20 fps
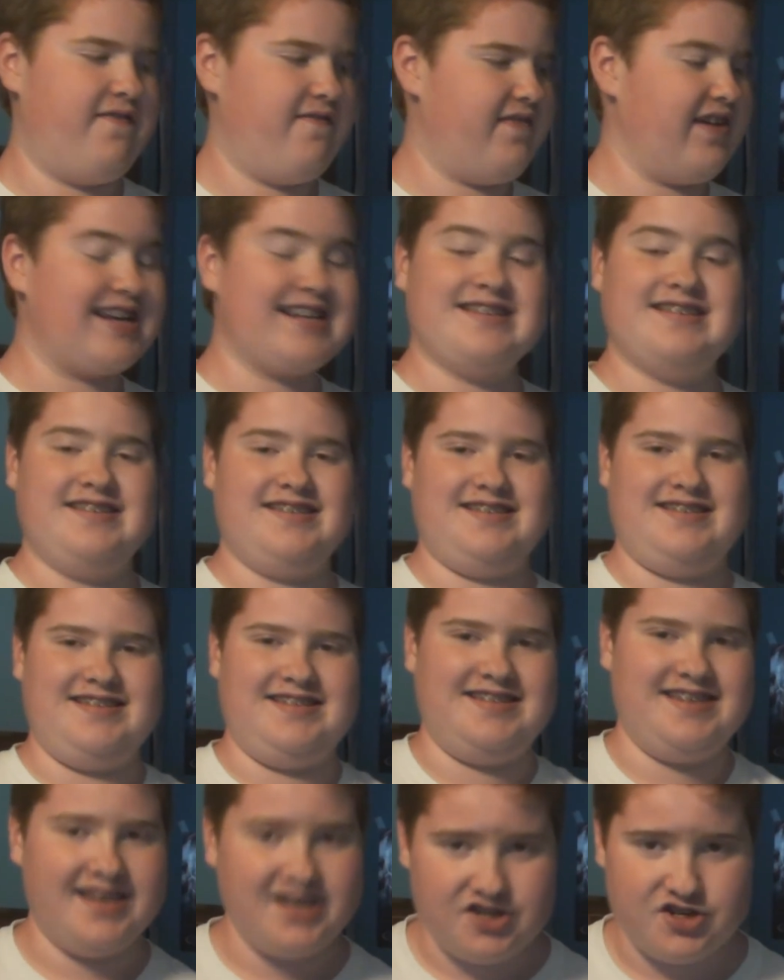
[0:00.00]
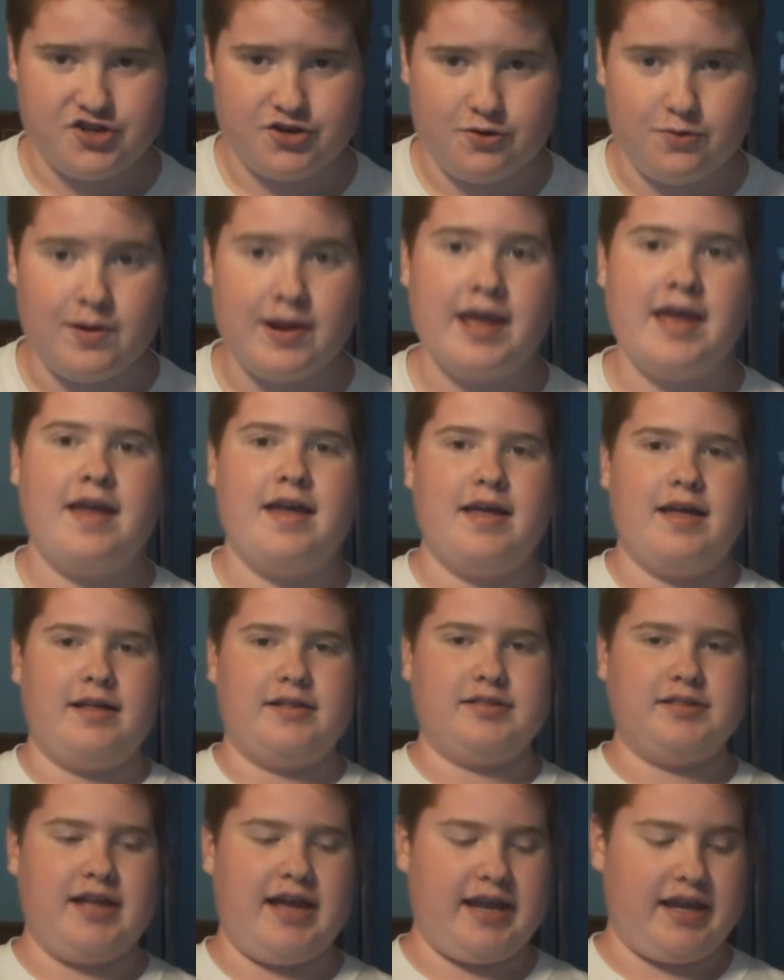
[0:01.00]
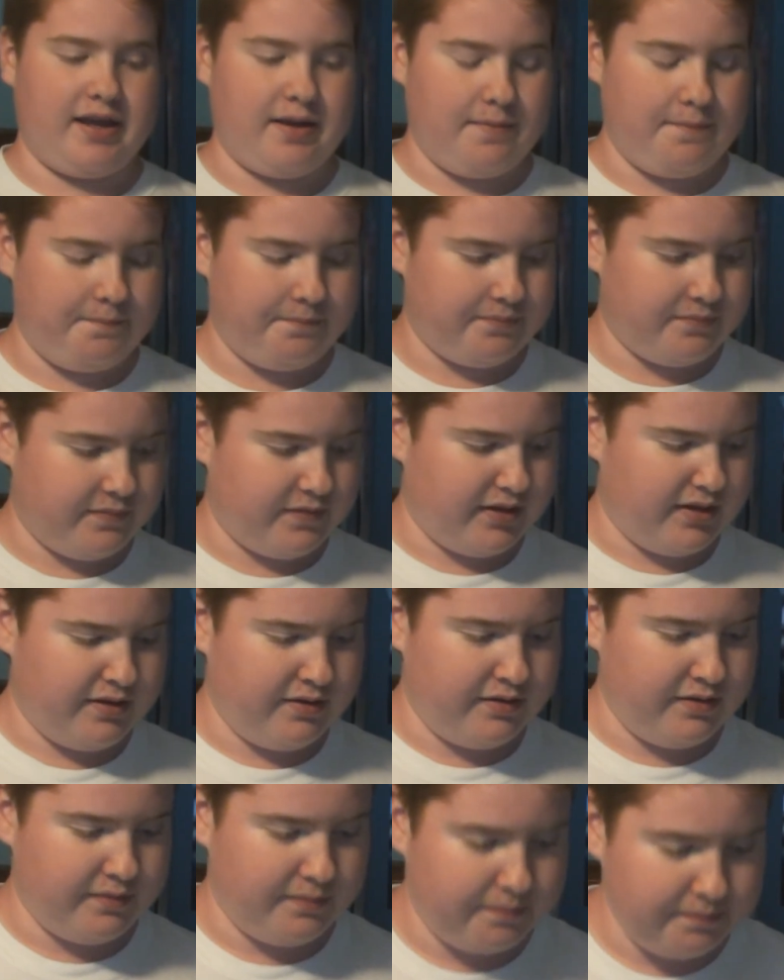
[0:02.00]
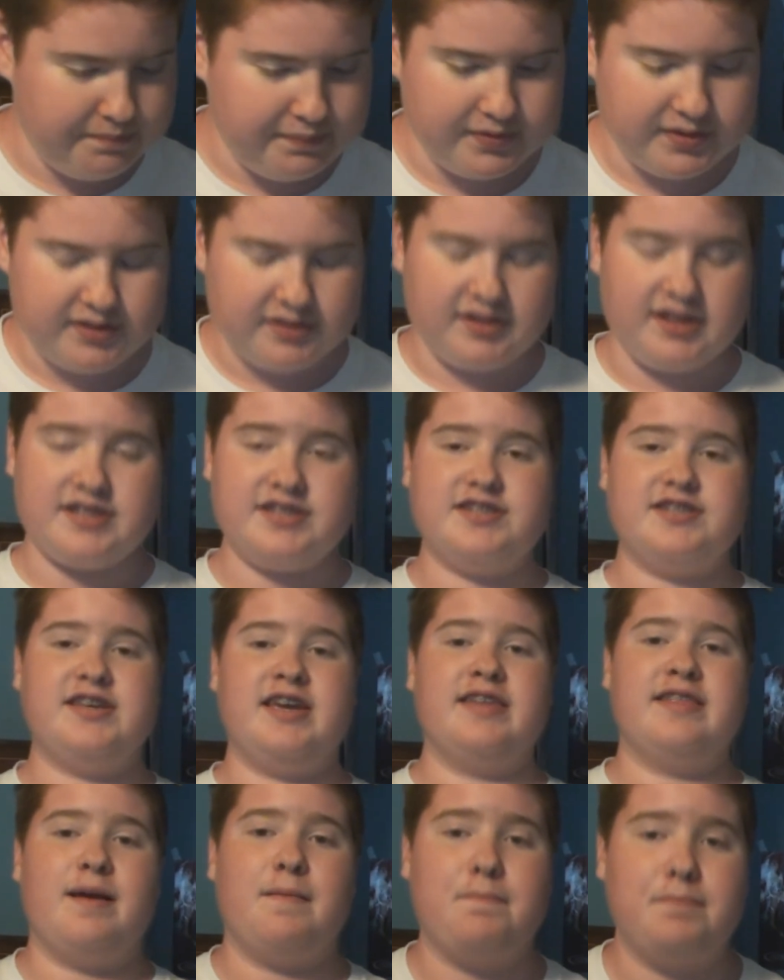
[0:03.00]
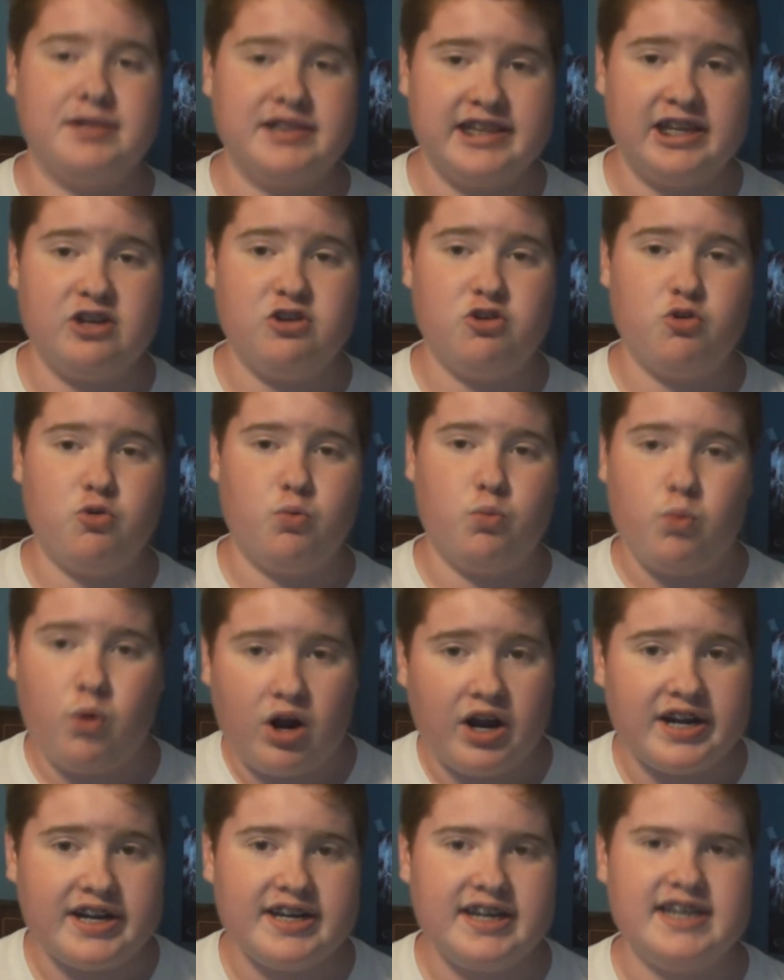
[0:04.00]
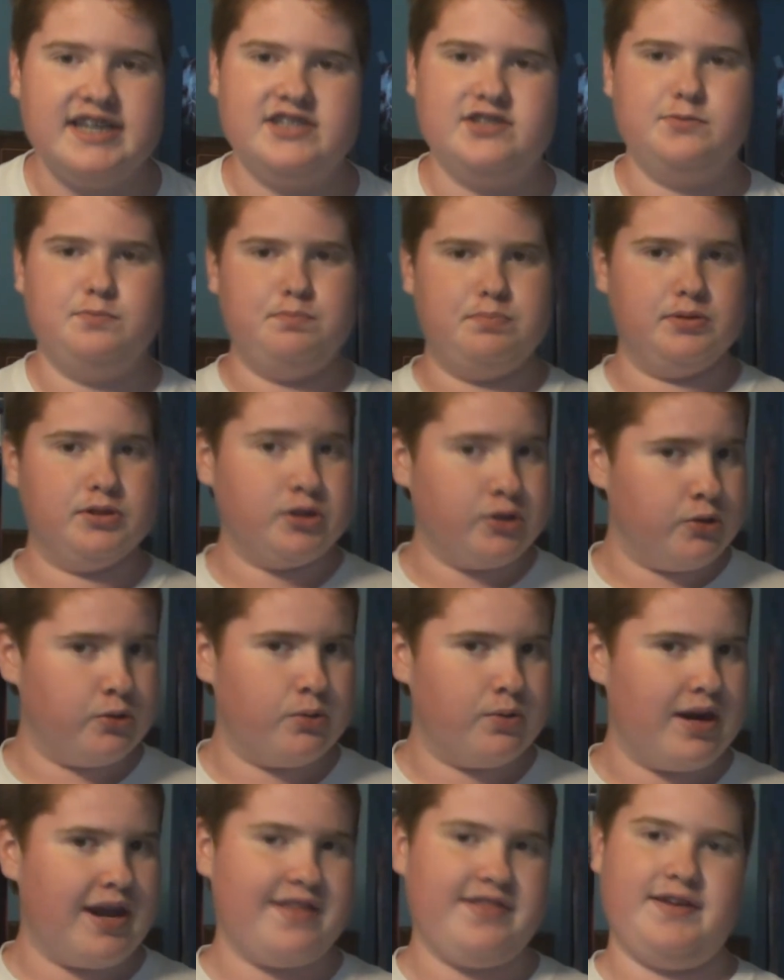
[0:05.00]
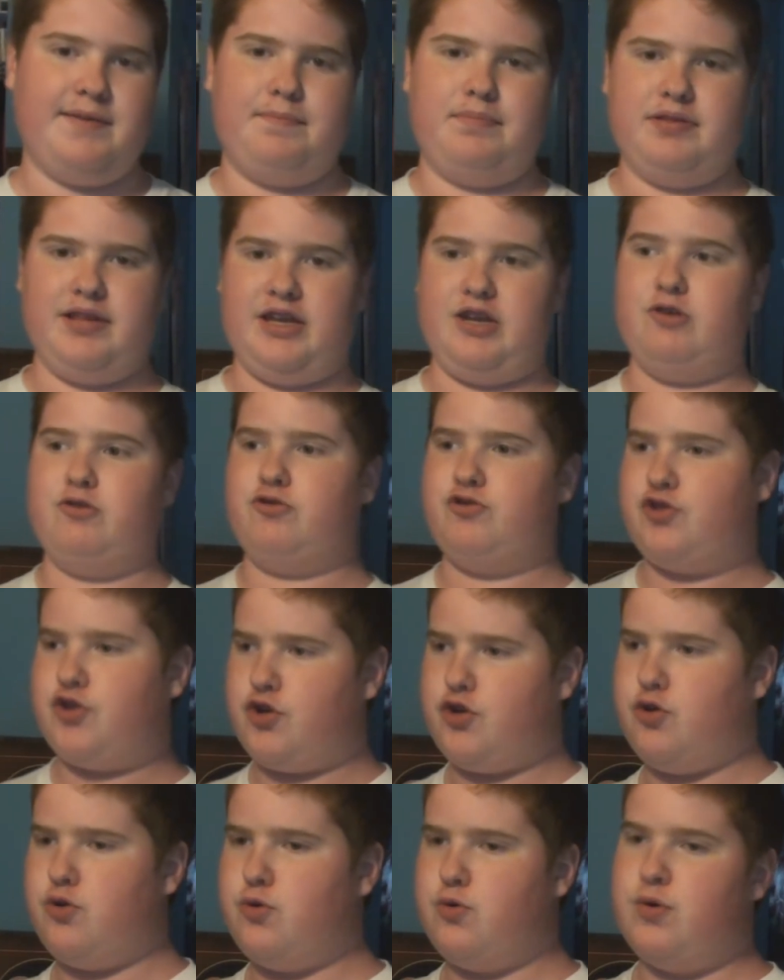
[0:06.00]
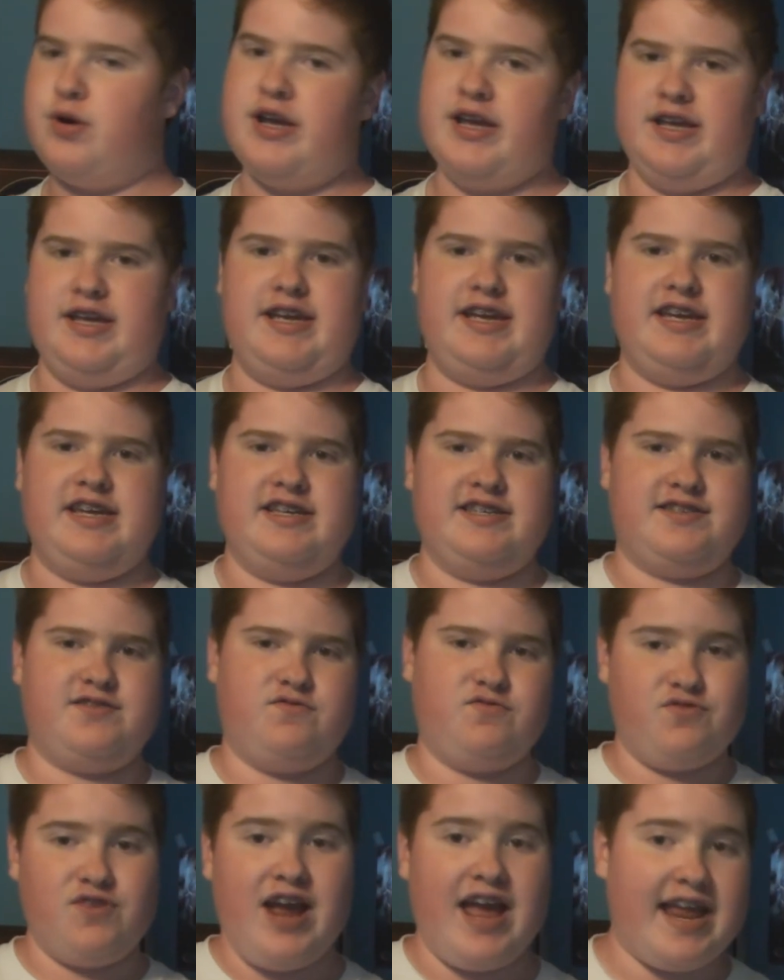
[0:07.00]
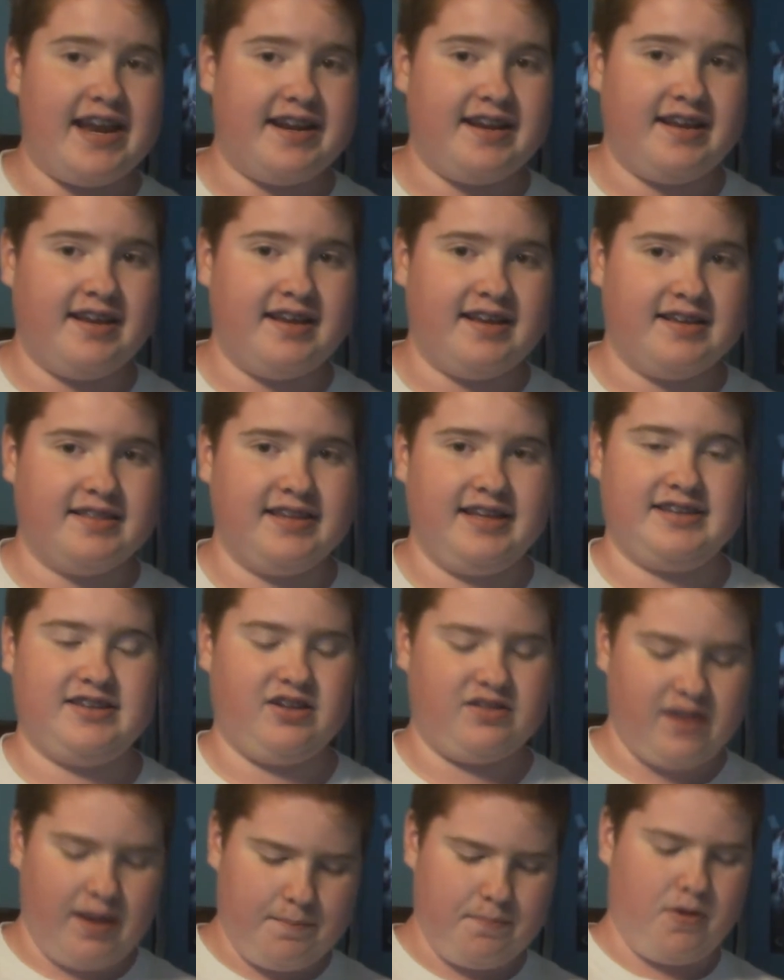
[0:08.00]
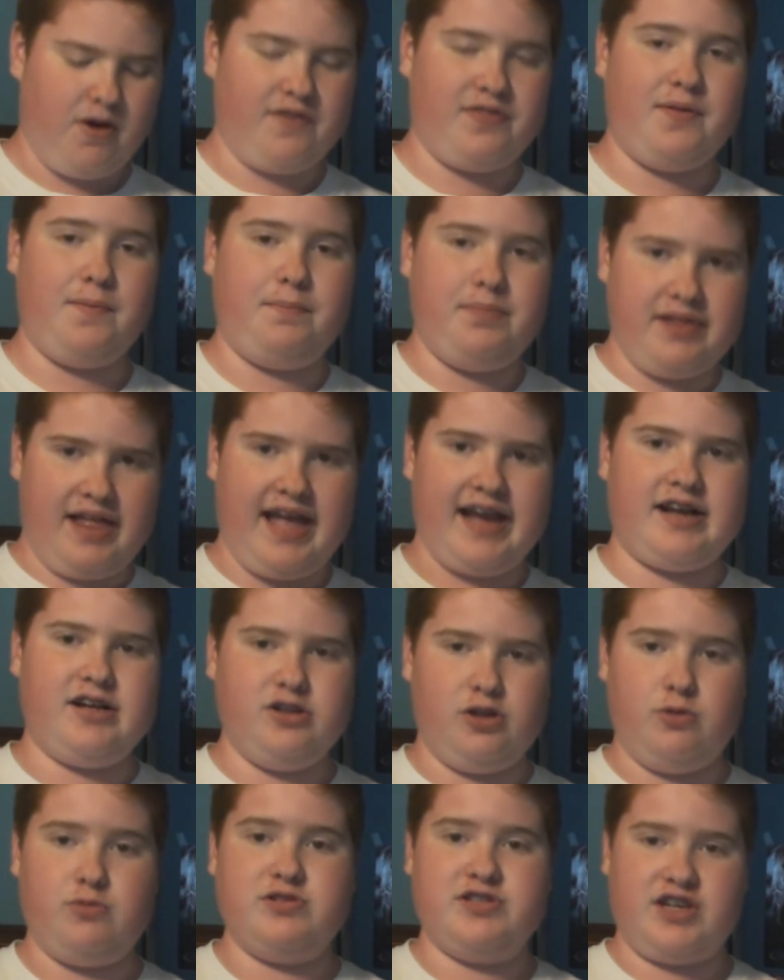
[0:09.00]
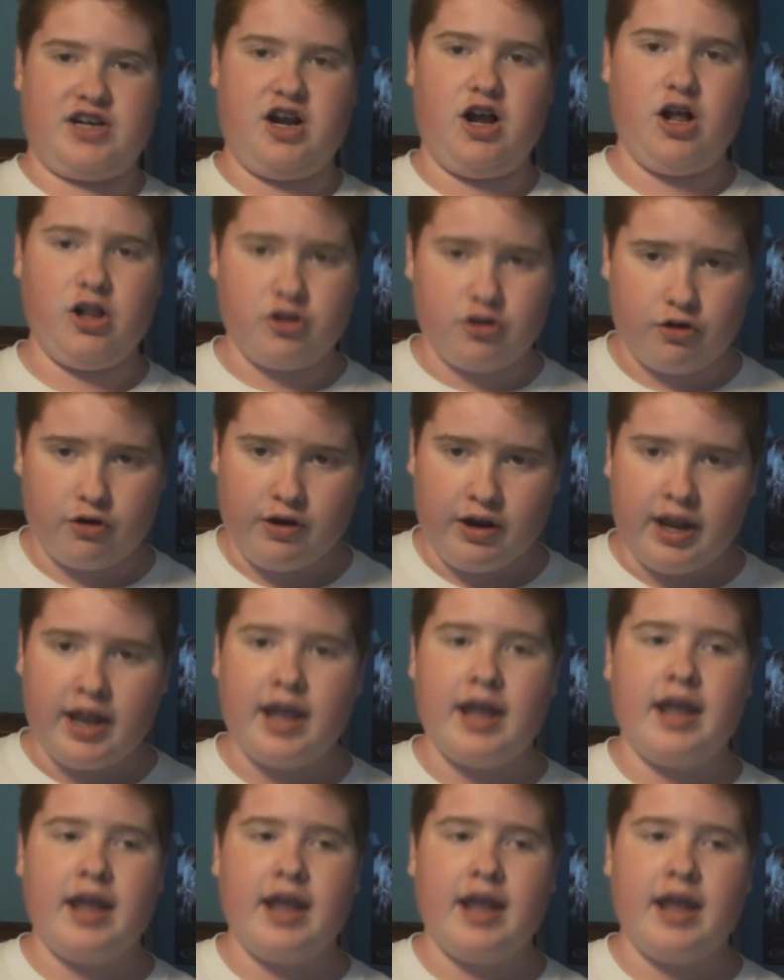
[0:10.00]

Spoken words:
fixes this issue. Like, let's say that player 1 is blue and then player 2 is red. Like the light bar at the black glows a color.